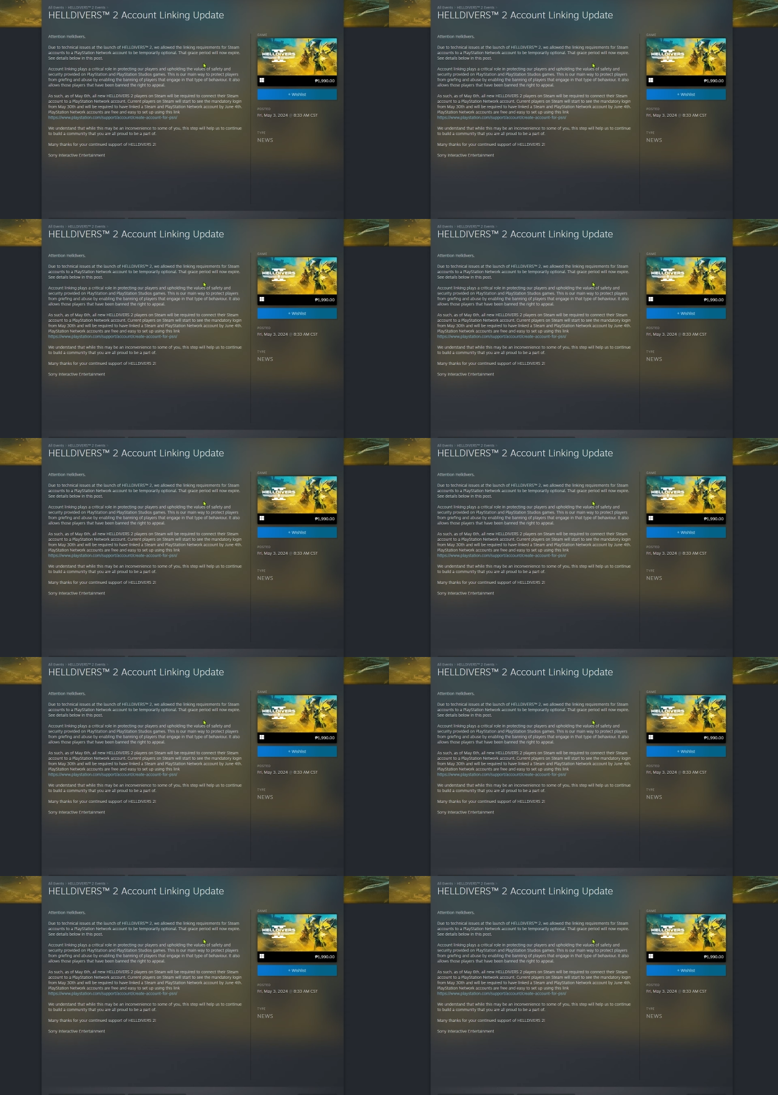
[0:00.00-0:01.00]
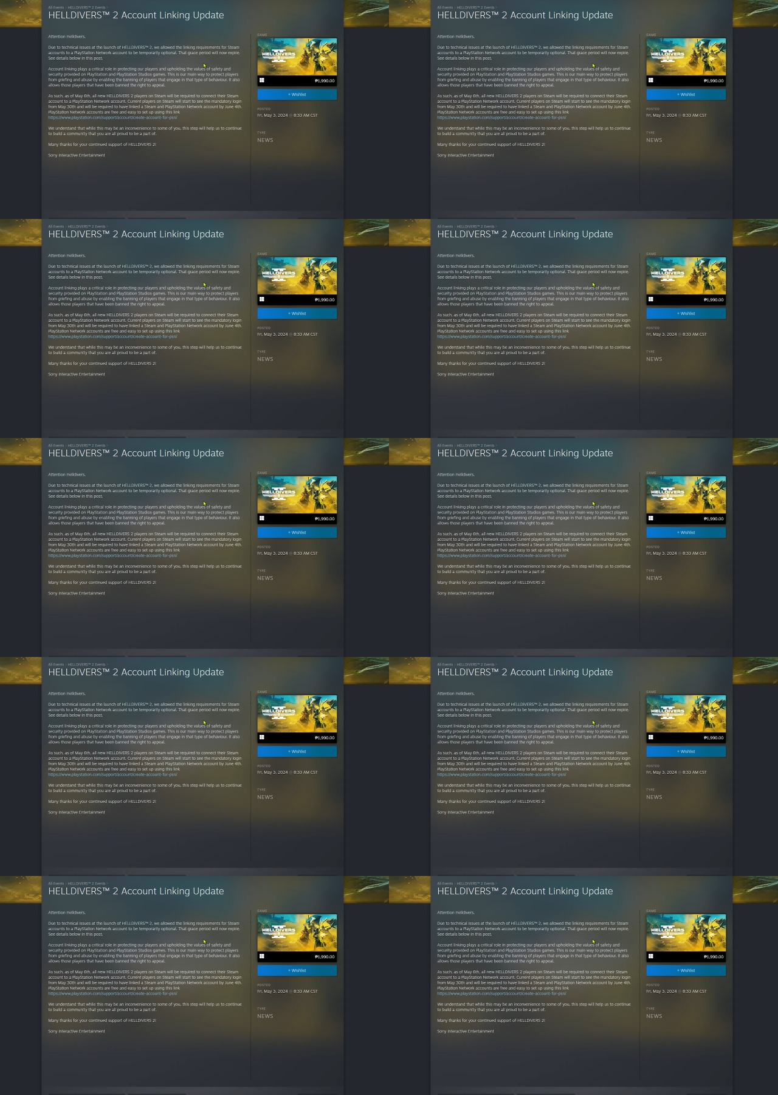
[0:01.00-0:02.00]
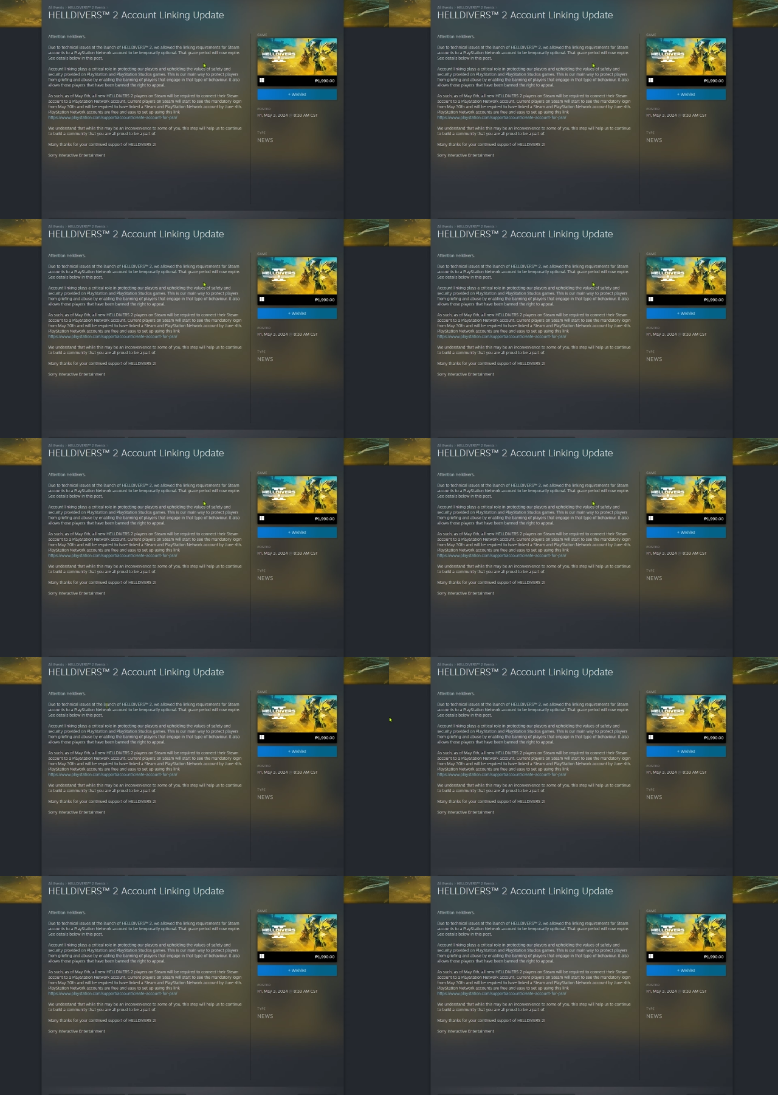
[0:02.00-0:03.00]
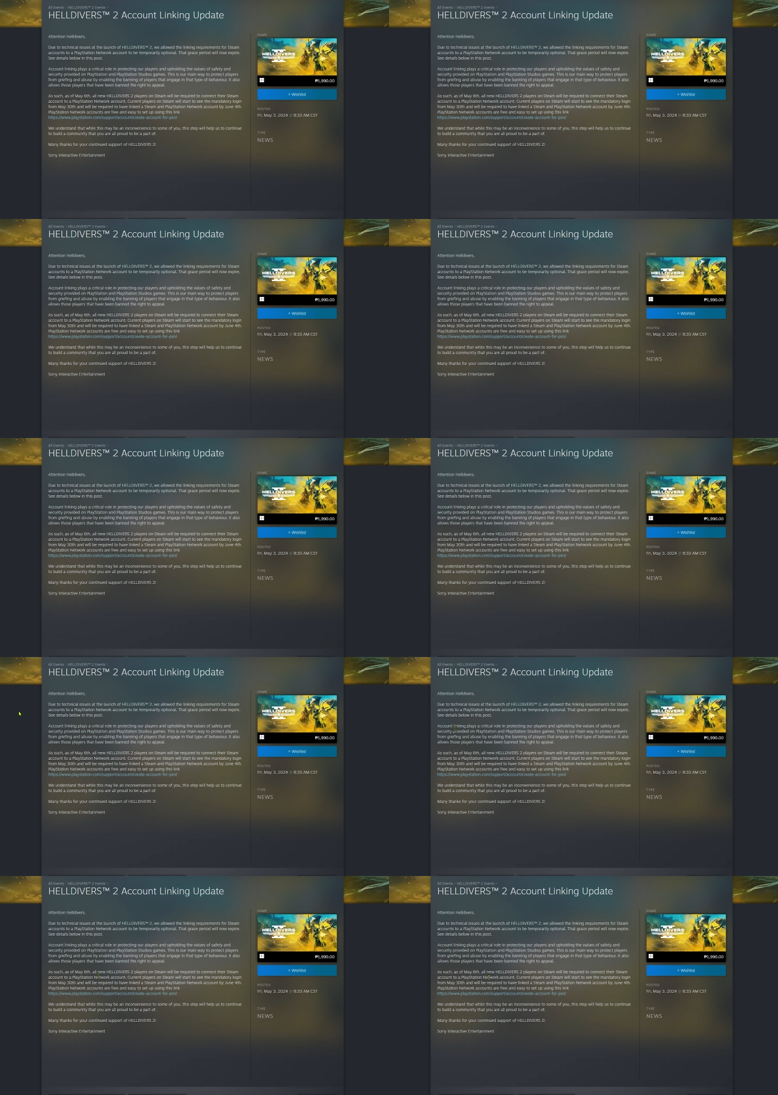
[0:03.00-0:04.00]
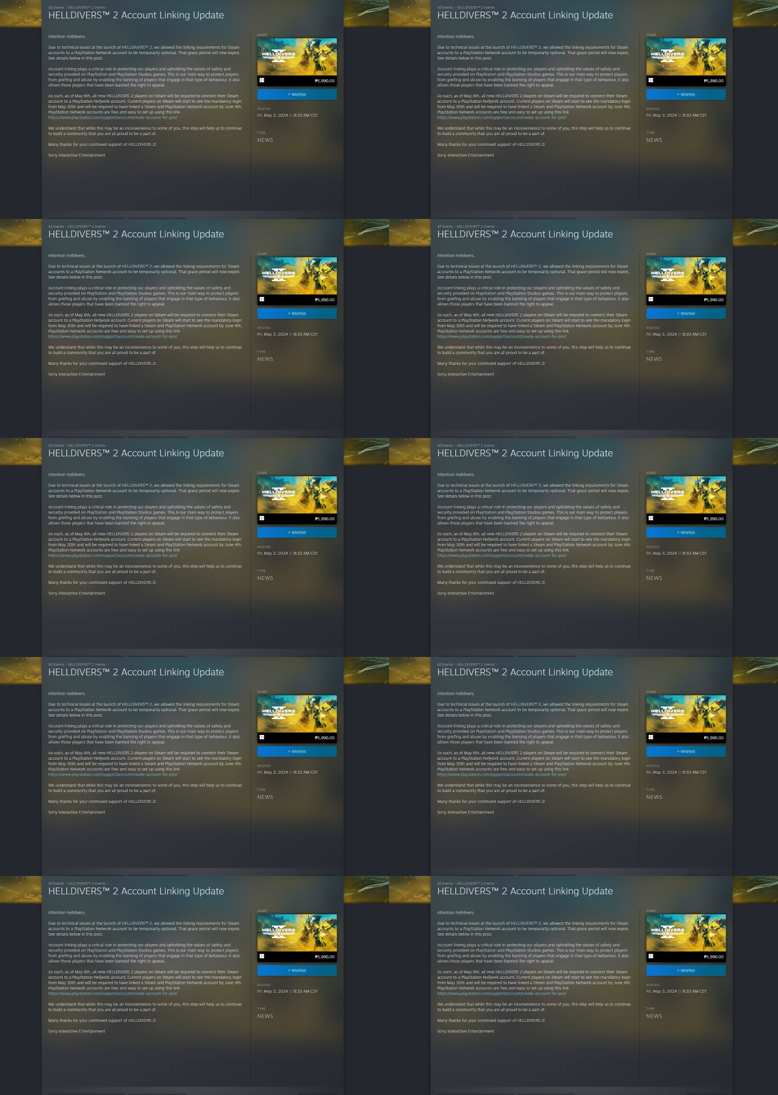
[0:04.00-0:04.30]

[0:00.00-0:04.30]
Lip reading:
No face is visible, so there are no lips to read.